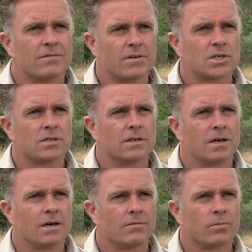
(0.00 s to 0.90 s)
vision
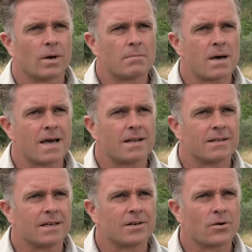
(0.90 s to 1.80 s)
of one man,
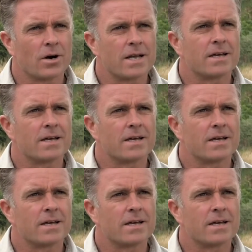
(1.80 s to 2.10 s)
Ian Craig.